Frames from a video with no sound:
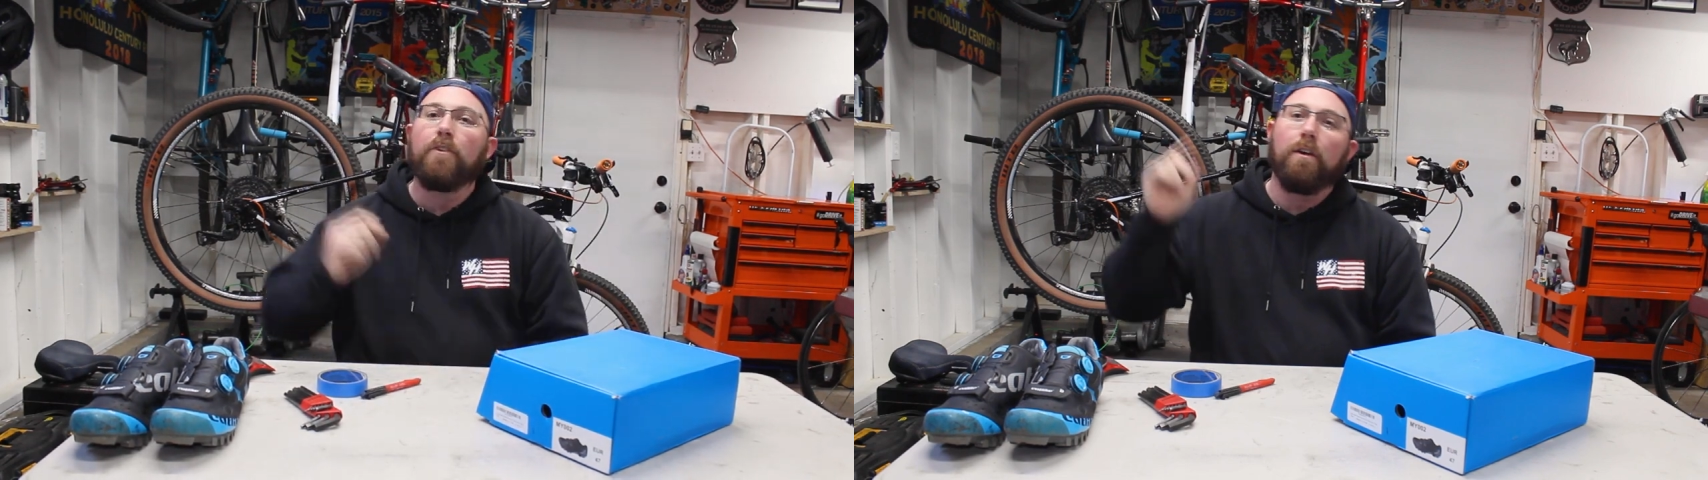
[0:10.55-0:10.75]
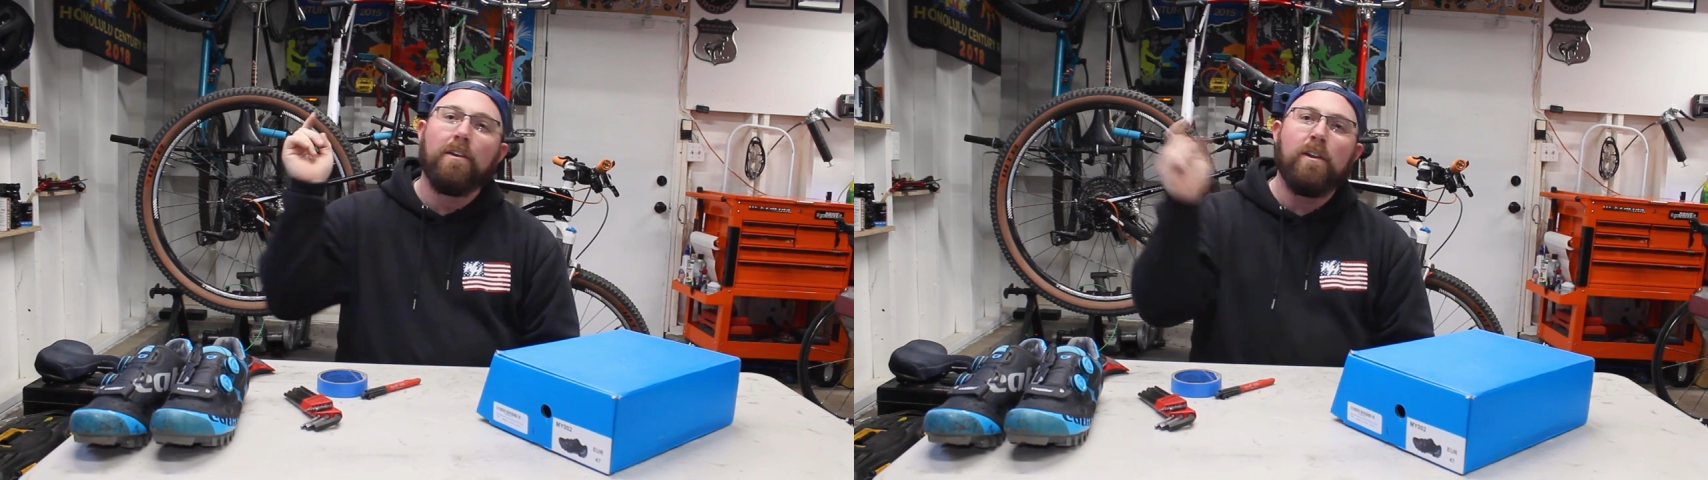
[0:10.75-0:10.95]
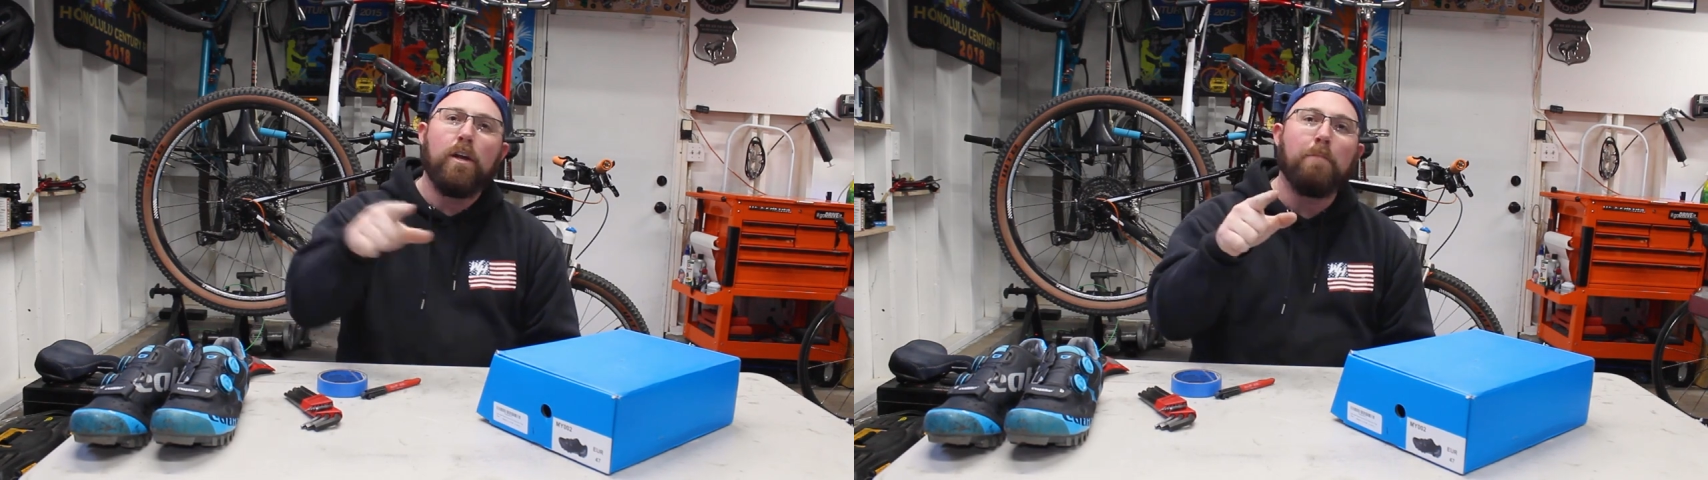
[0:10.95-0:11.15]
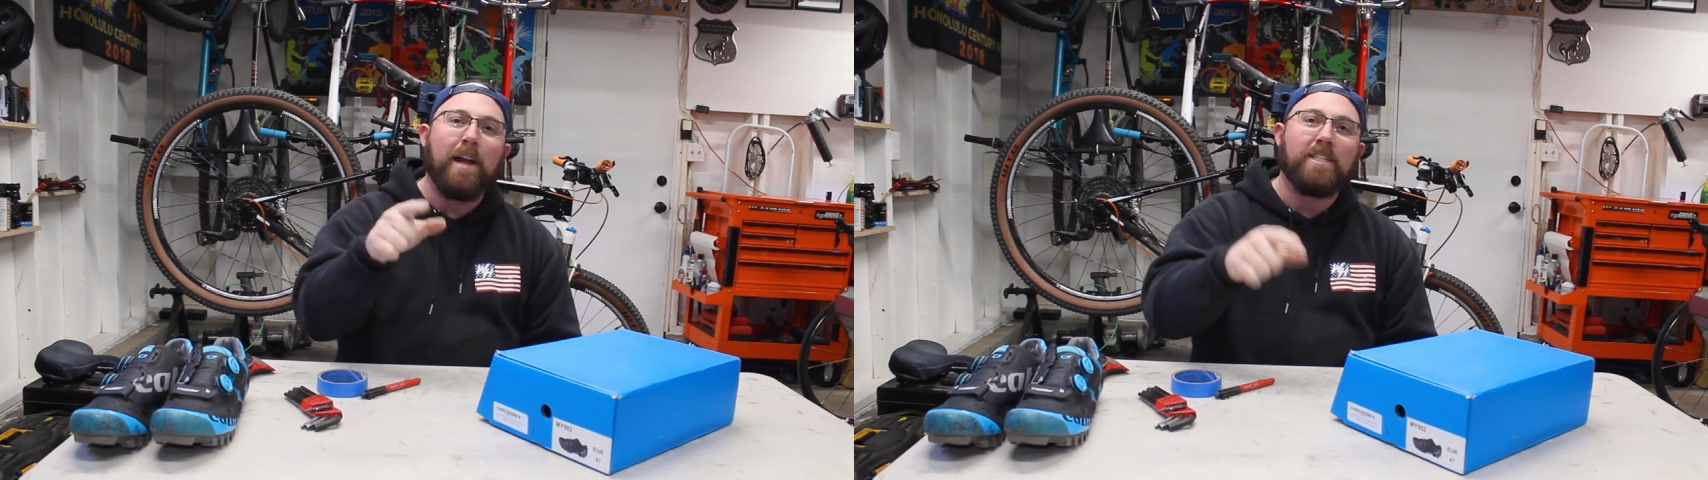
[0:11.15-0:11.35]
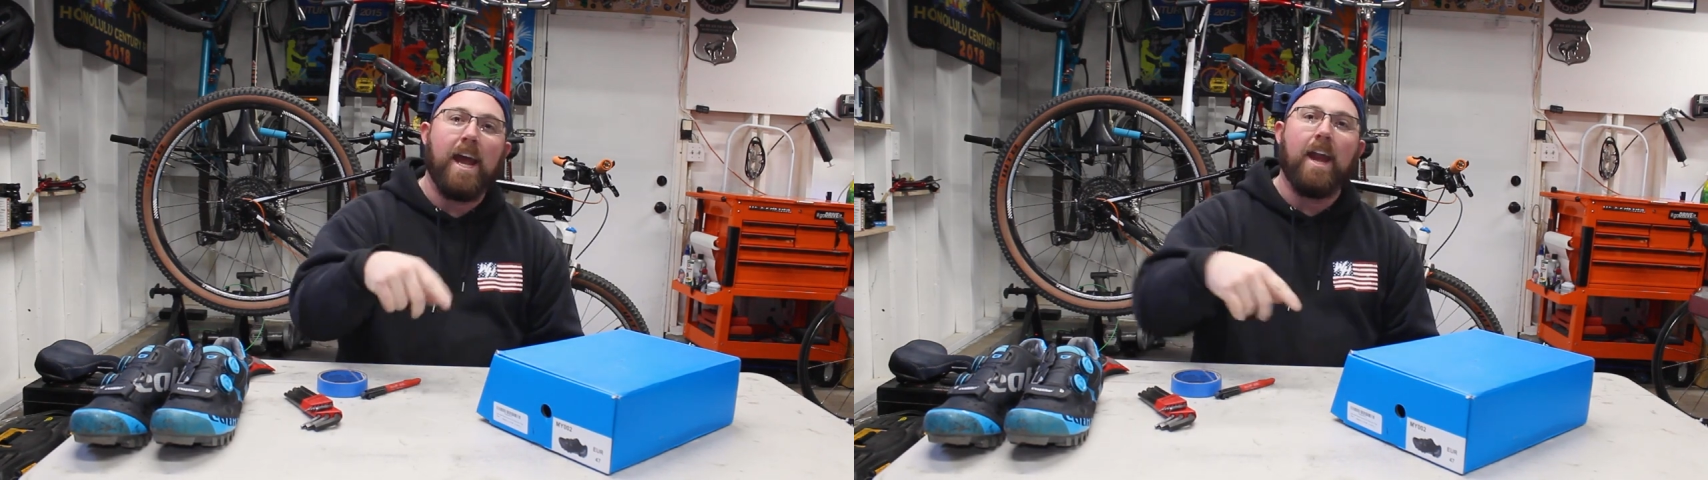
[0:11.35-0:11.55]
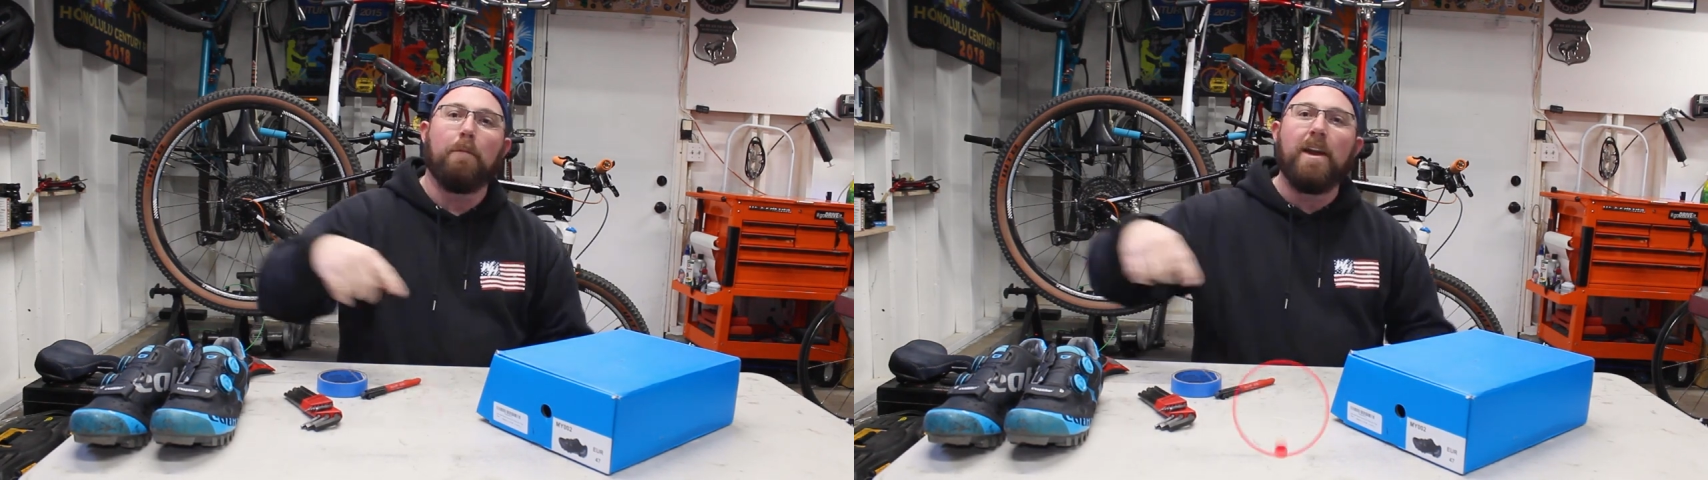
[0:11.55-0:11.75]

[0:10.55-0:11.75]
if you are new to my channel,